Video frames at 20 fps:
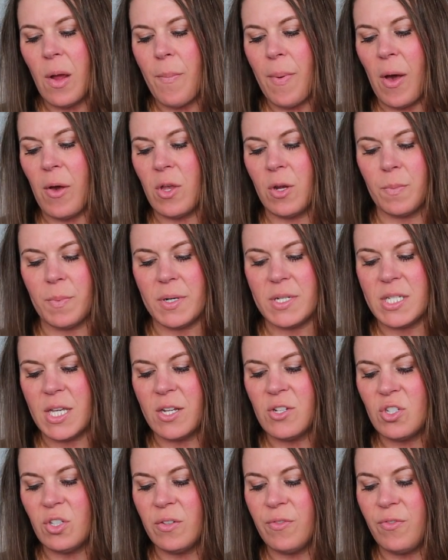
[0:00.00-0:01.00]
about your
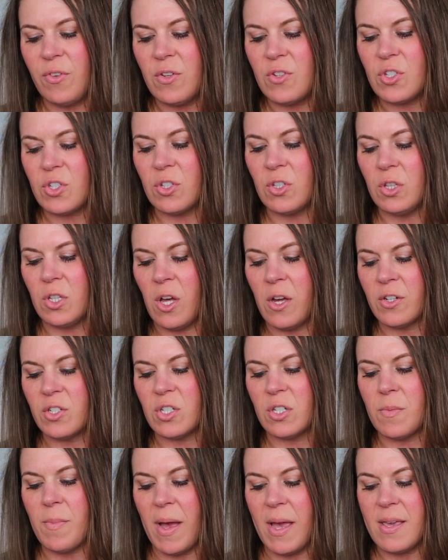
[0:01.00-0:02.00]
potential future
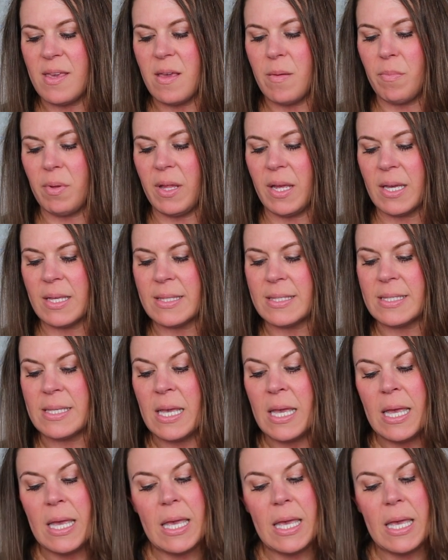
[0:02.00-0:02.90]
long-term hiking plans.